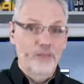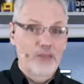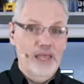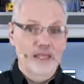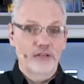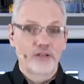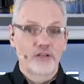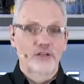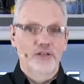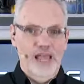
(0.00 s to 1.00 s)
make
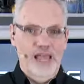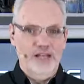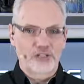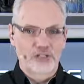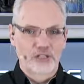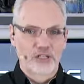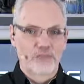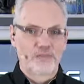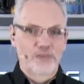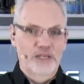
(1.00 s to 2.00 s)
could actually
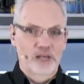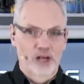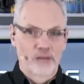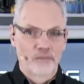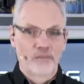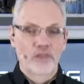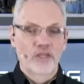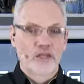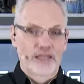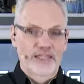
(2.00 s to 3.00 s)
become
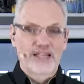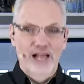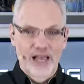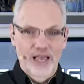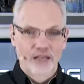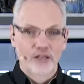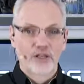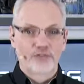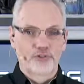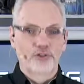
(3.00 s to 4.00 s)
a guide
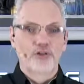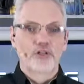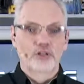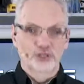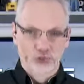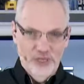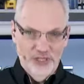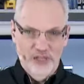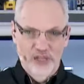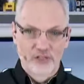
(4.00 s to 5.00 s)
for doing
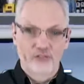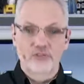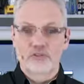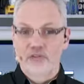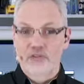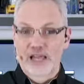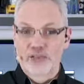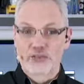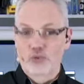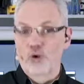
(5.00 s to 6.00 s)
things that
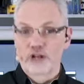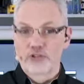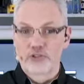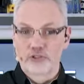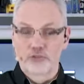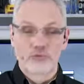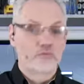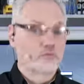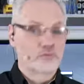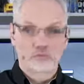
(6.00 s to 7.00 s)
you want to do
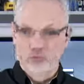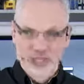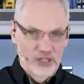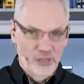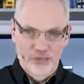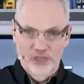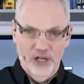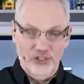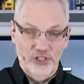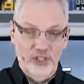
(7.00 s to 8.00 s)
in the
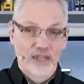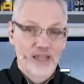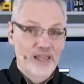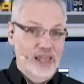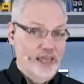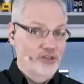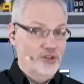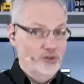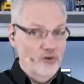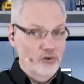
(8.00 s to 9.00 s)
production. And you
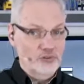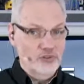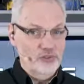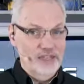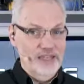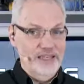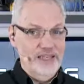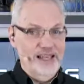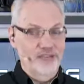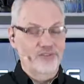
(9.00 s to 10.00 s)
can also take it
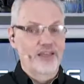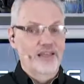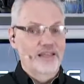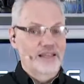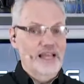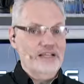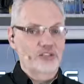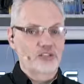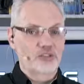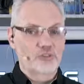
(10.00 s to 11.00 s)
as that
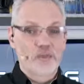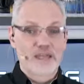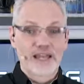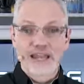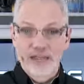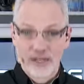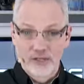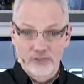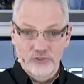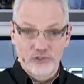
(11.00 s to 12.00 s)
can just be an
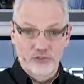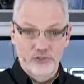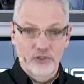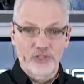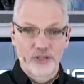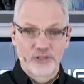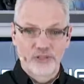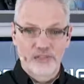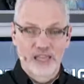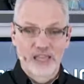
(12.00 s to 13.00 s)
aid. So you could come and
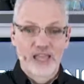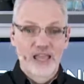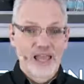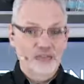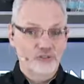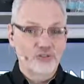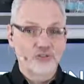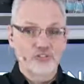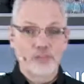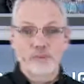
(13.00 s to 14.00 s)
say, as soon
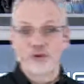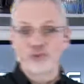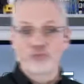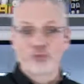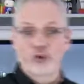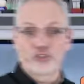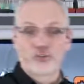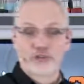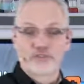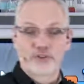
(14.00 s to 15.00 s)
as that person walks
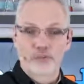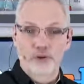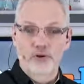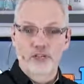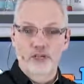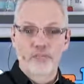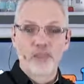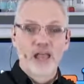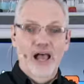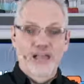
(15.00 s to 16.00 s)
away from the podium,
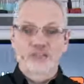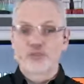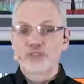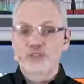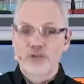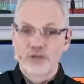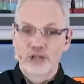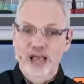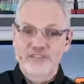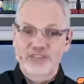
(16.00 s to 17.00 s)
I switch to a
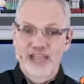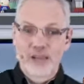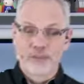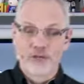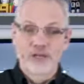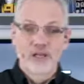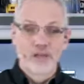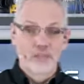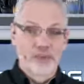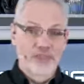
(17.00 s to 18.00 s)
live camera,
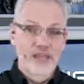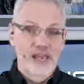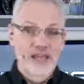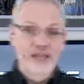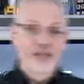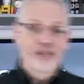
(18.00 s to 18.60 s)
but then